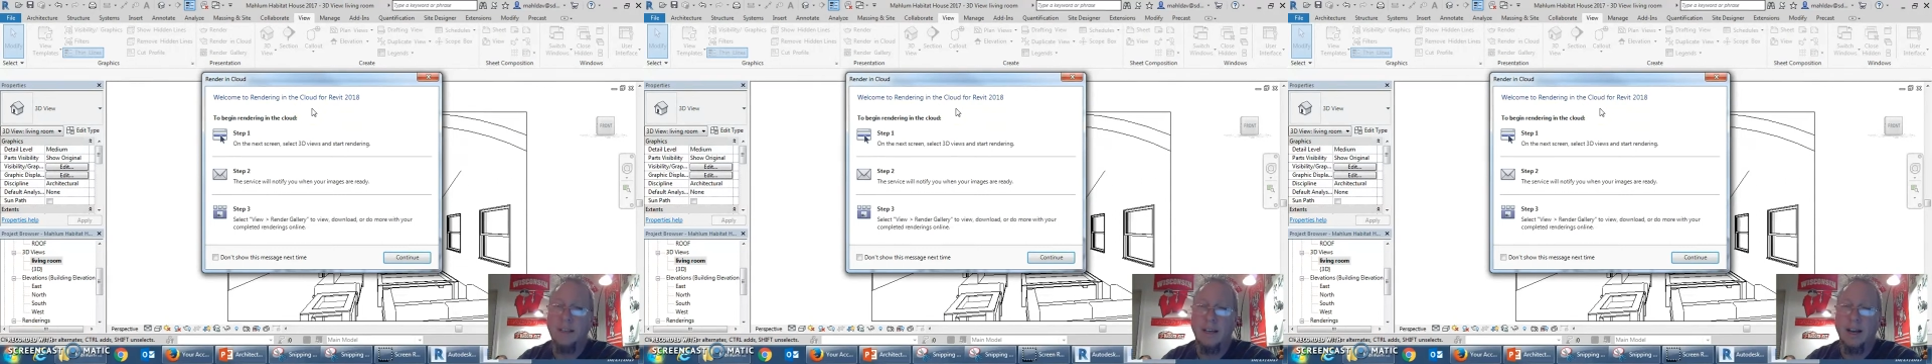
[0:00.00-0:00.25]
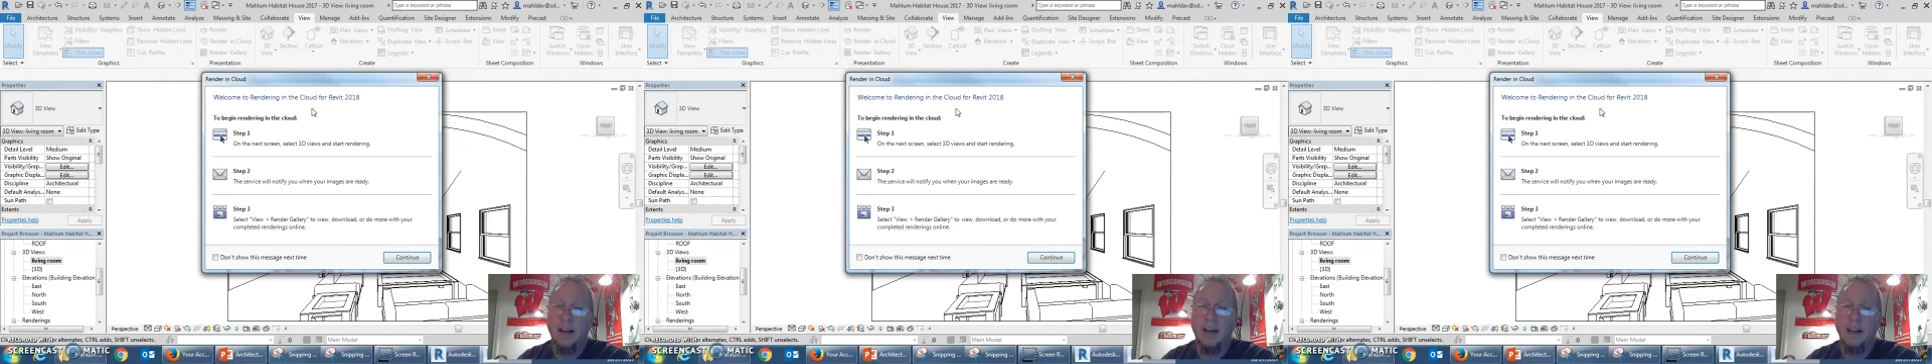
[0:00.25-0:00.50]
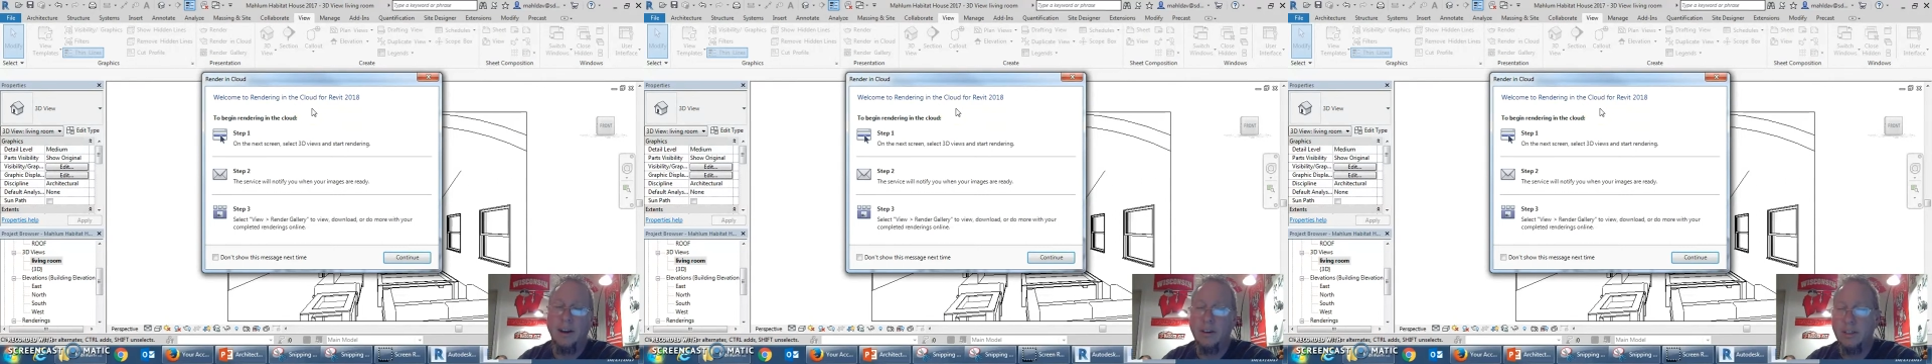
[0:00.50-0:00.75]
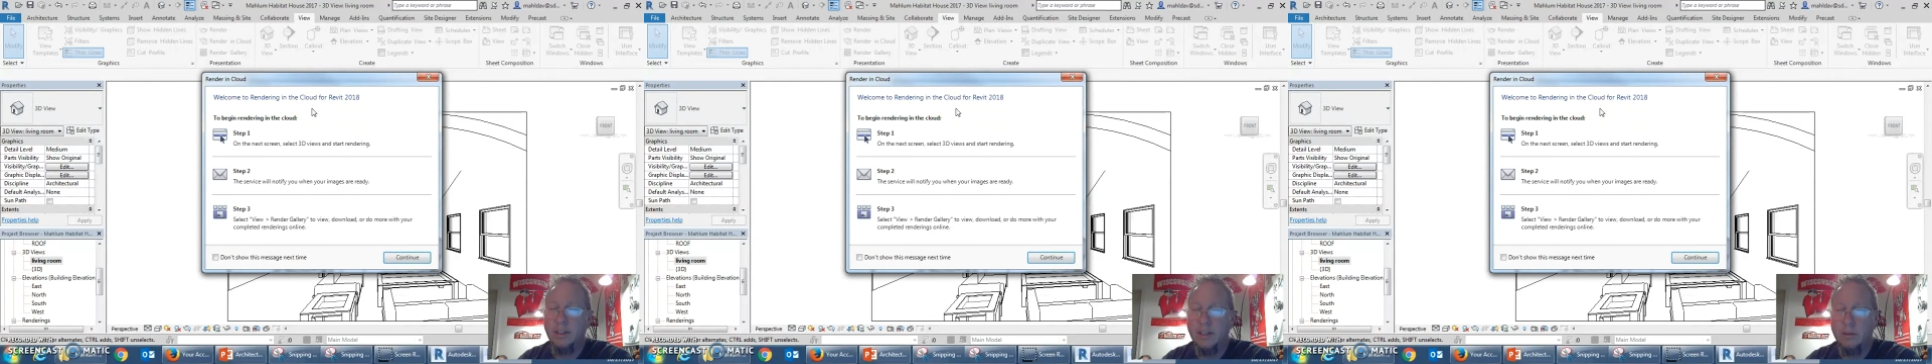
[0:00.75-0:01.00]
And I
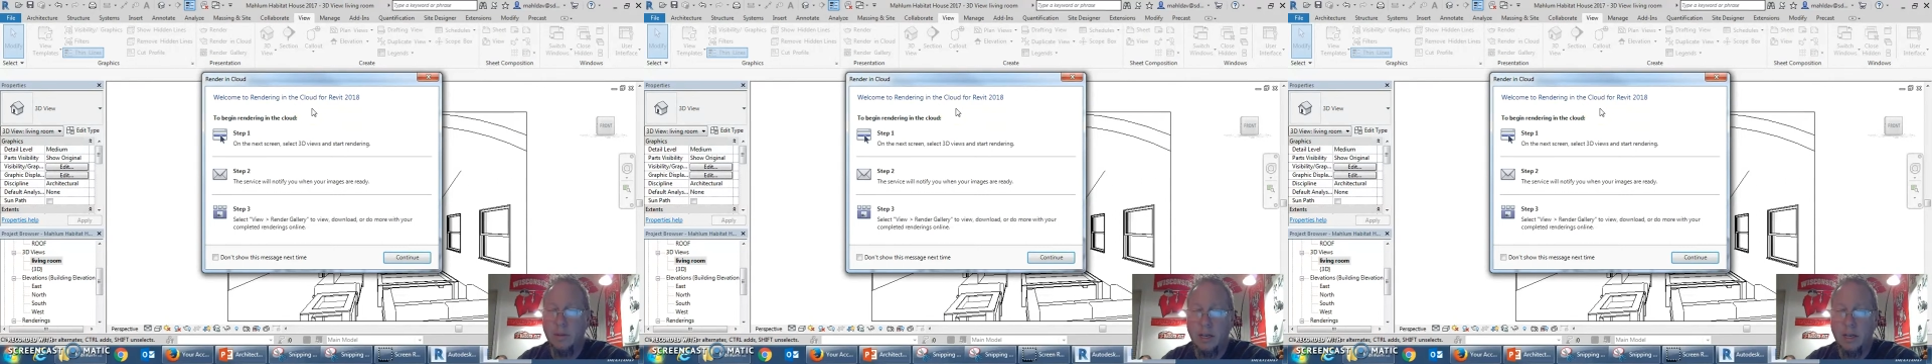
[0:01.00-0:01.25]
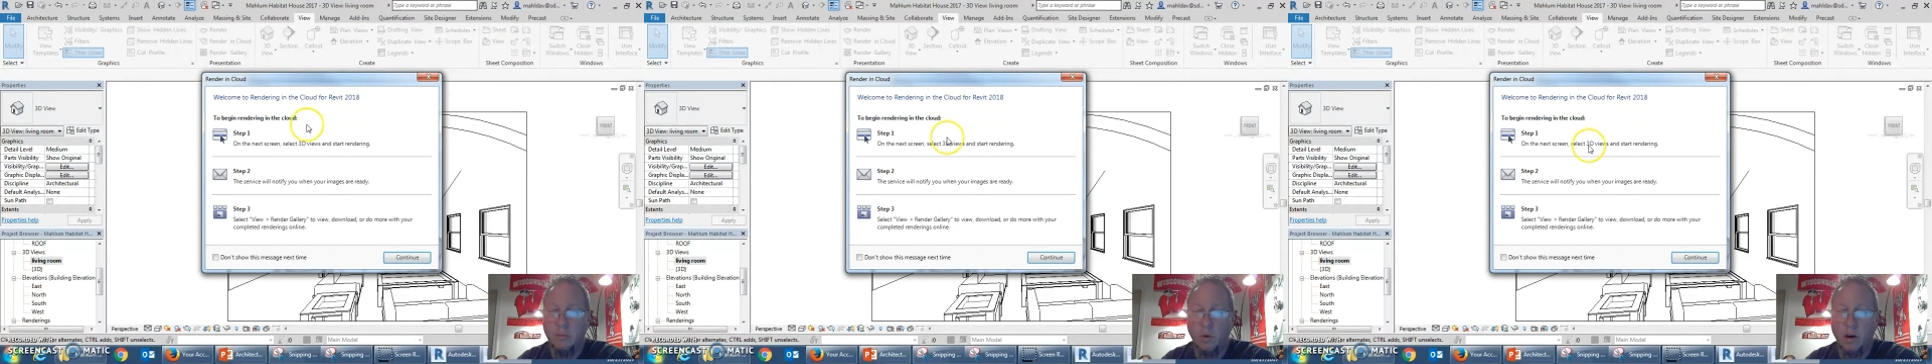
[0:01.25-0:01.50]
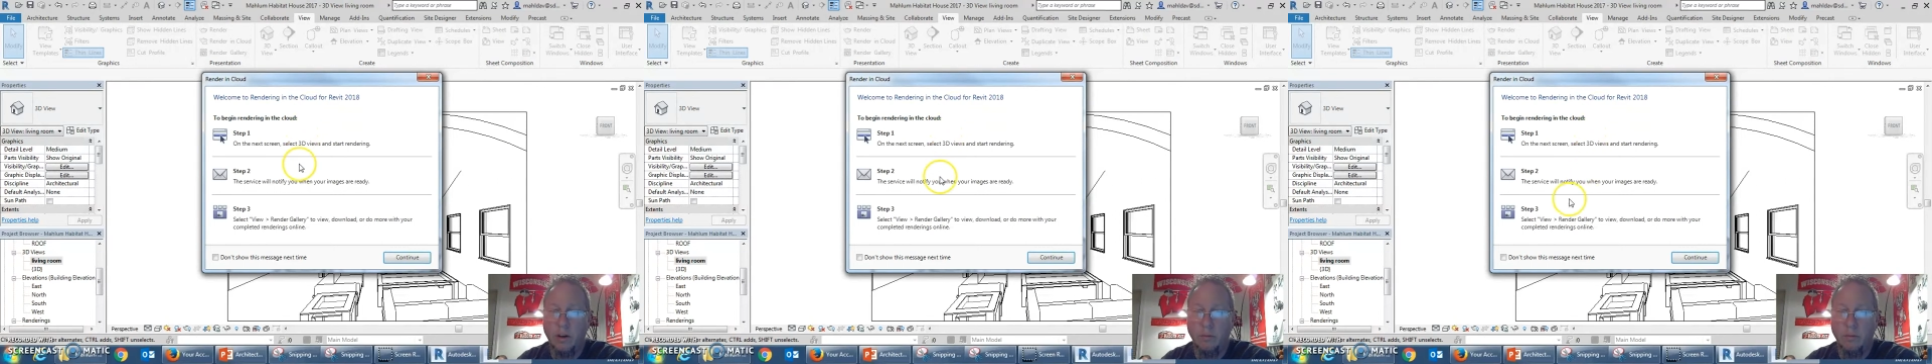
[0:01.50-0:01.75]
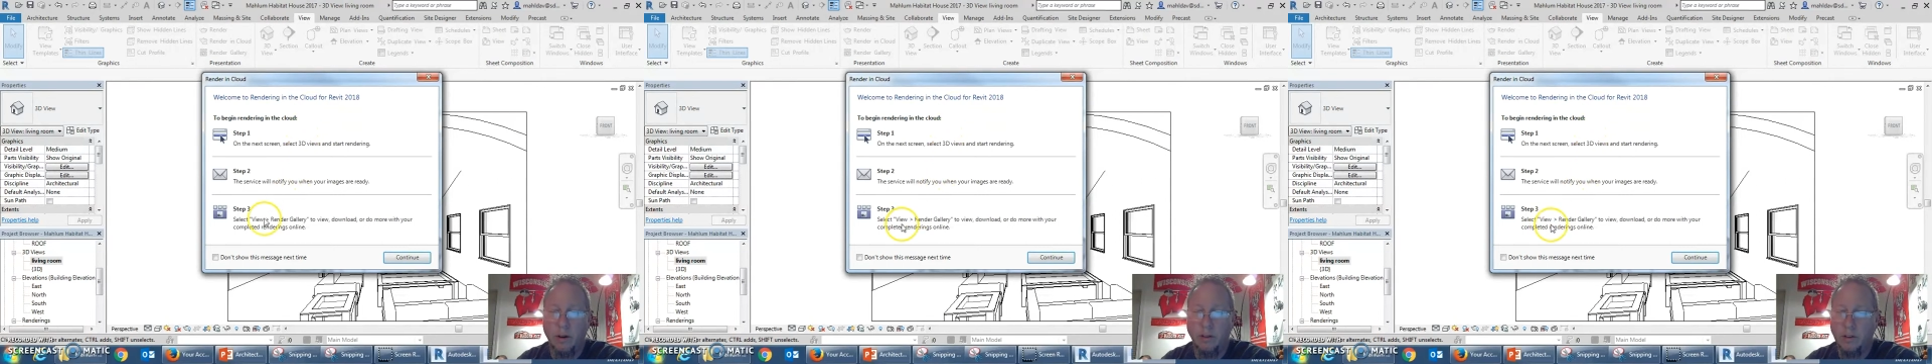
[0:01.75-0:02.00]
already said medium quality
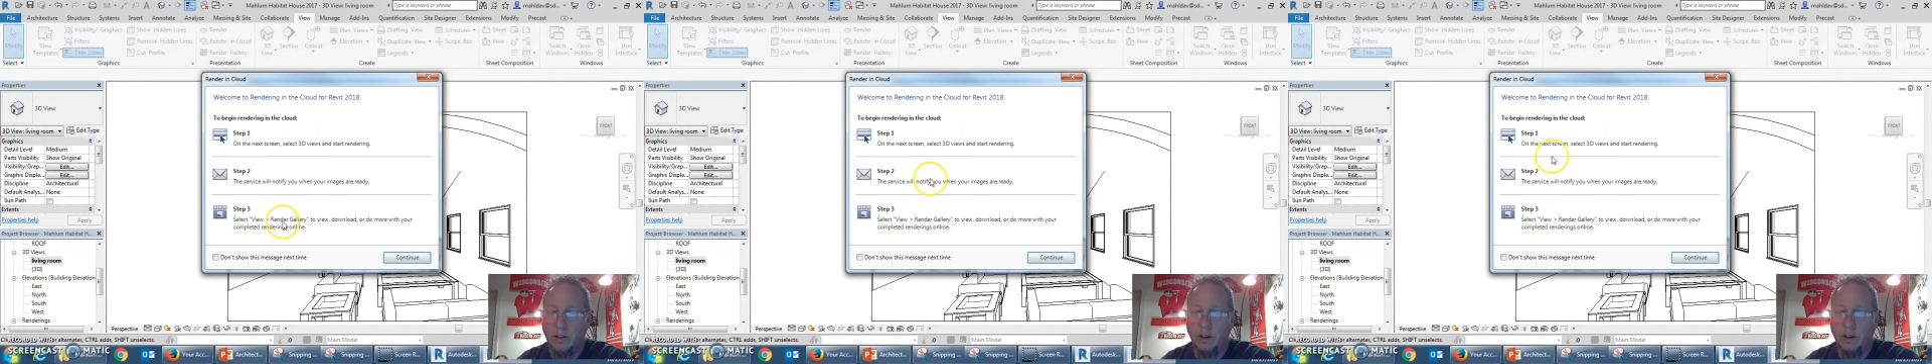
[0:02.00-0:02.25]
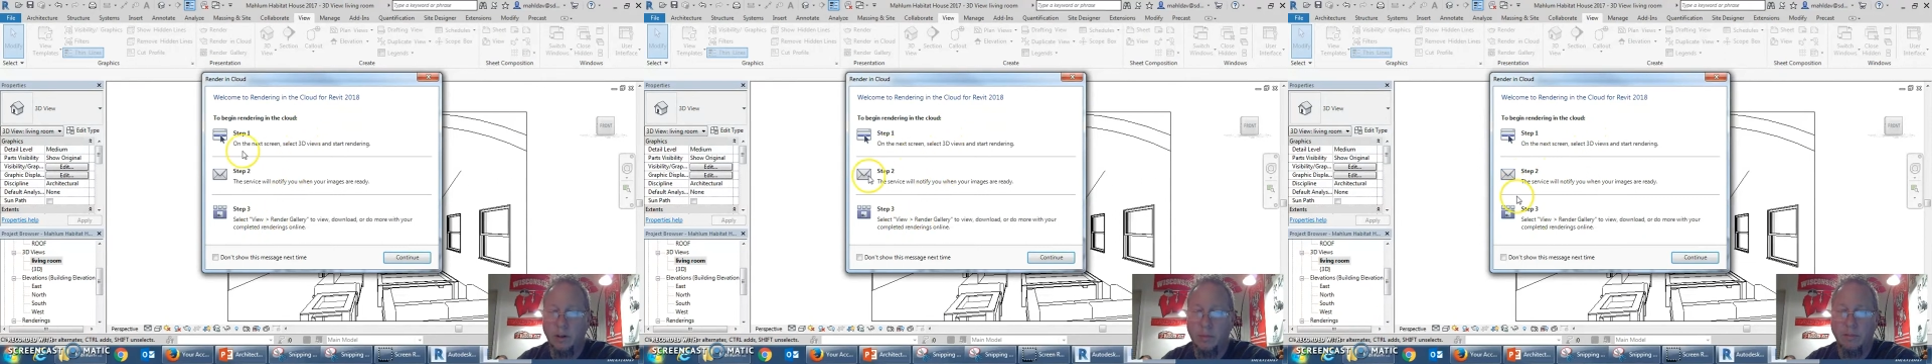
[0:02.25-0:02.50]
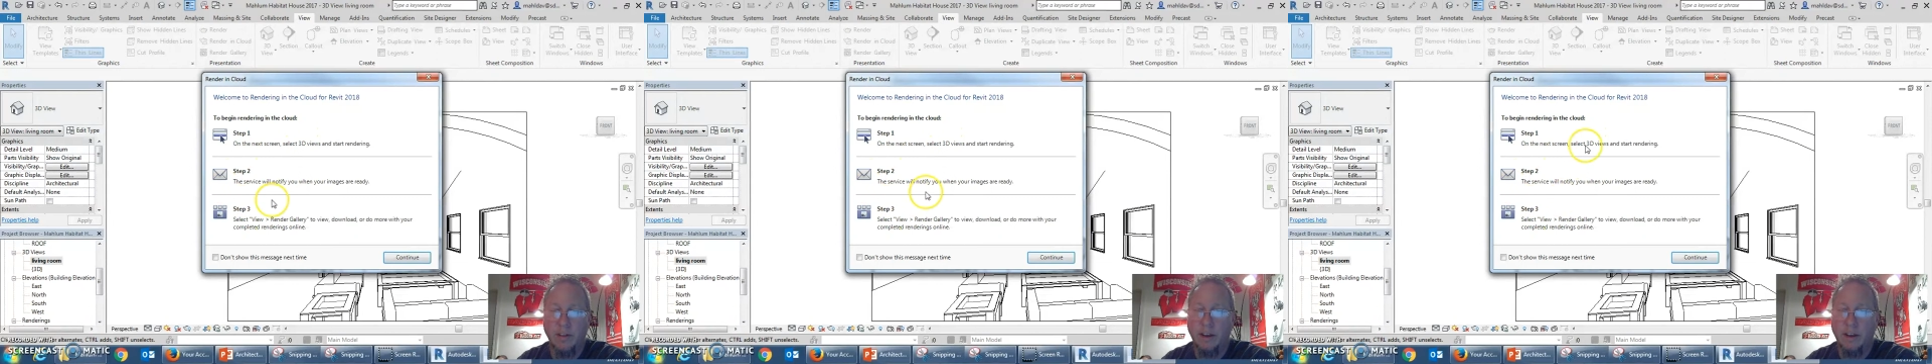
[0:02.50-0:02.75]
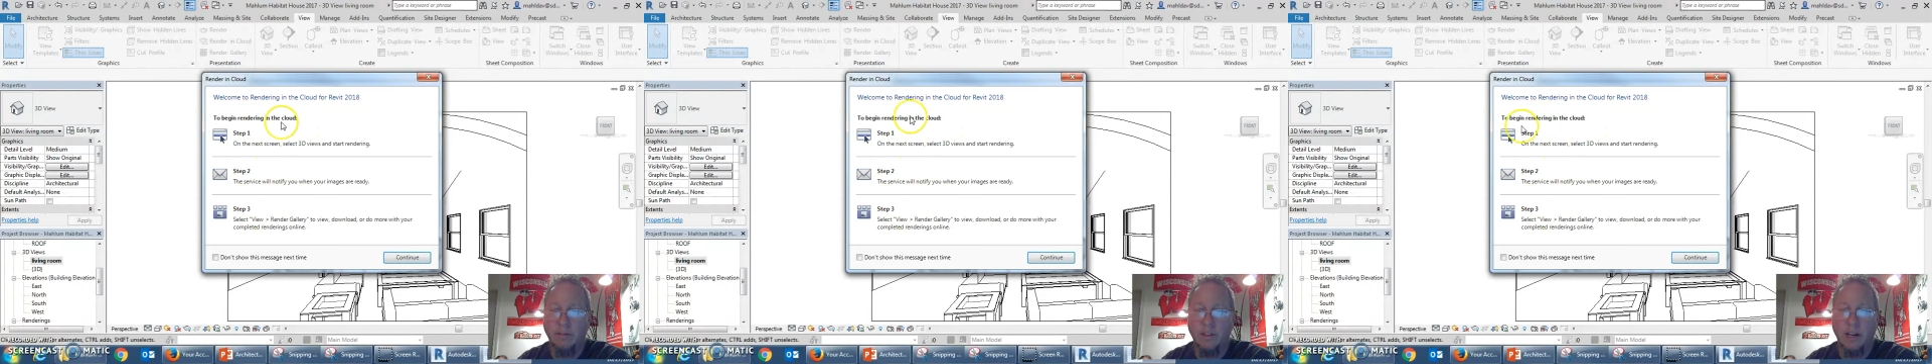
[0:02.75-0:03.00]
renderings are going to be
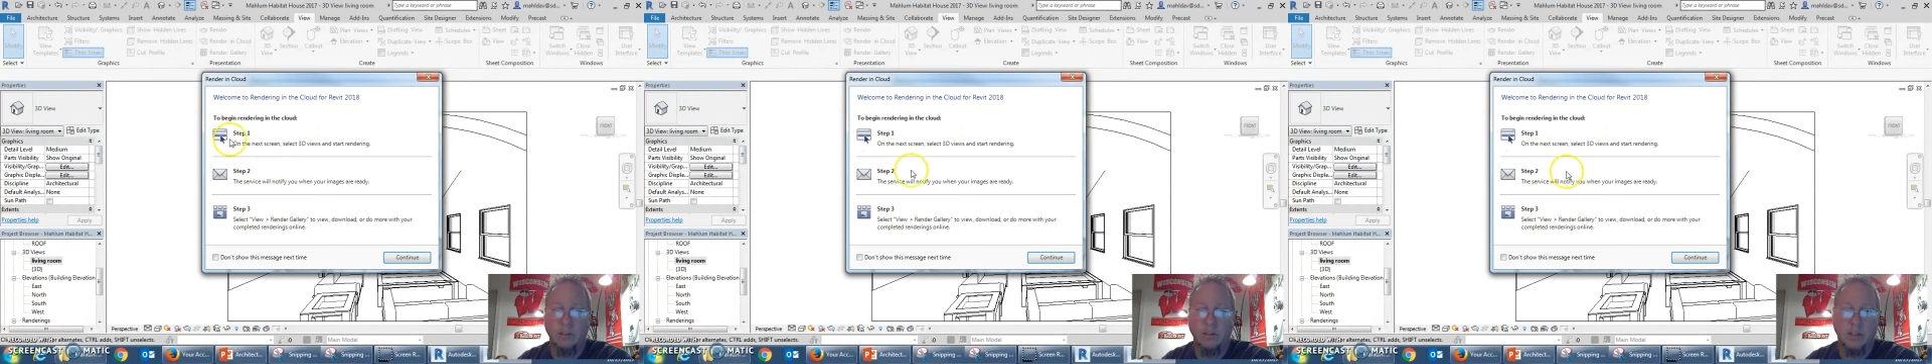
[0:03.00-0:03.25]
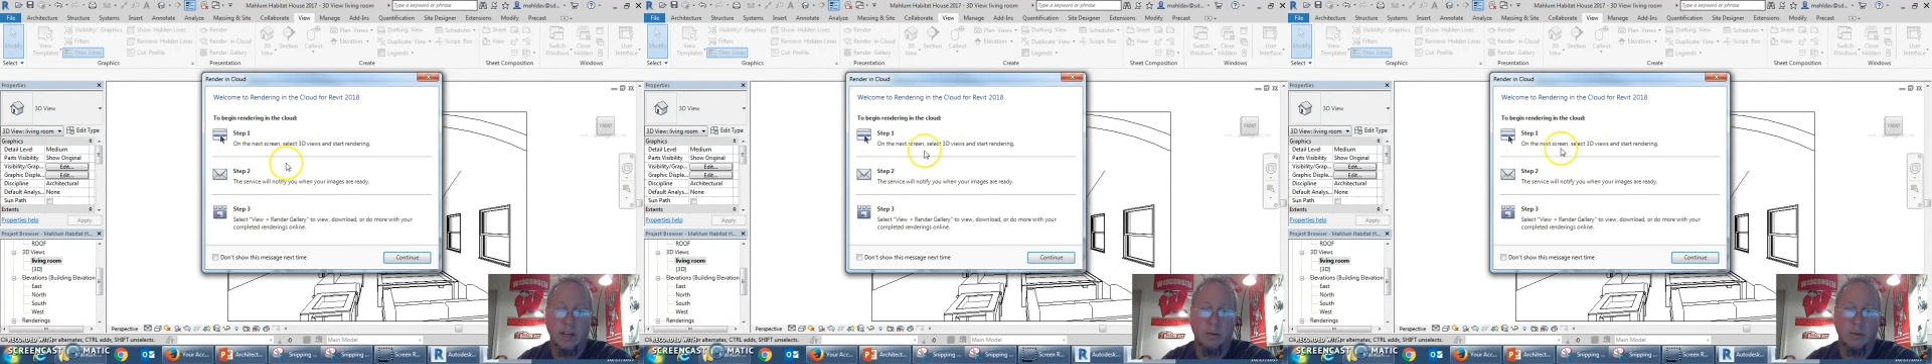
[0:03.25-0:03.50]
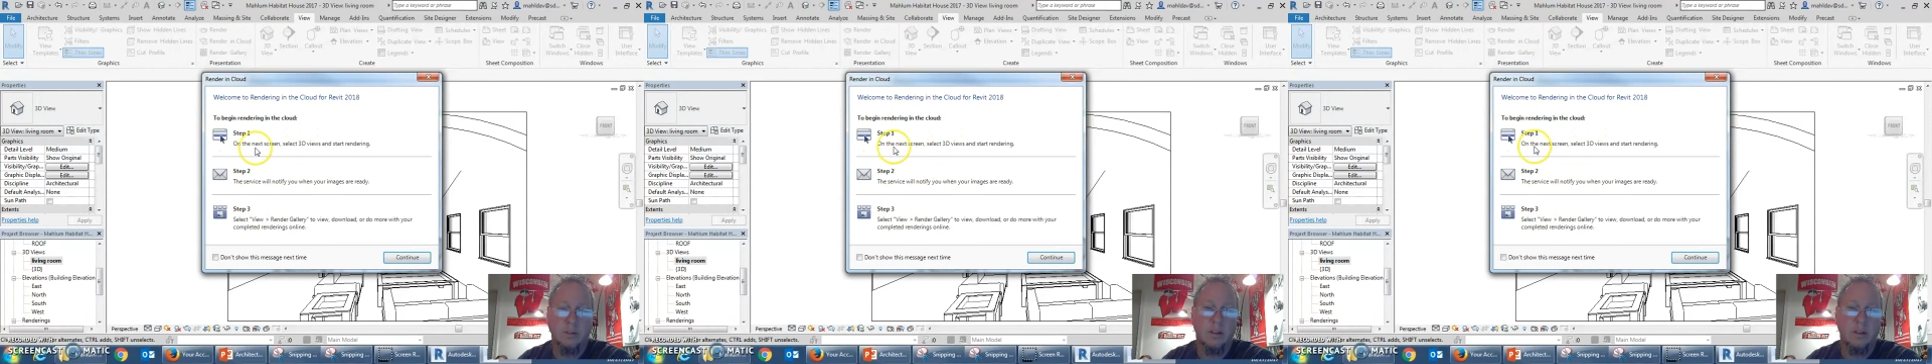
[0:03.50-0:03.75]
fine for the house anyways.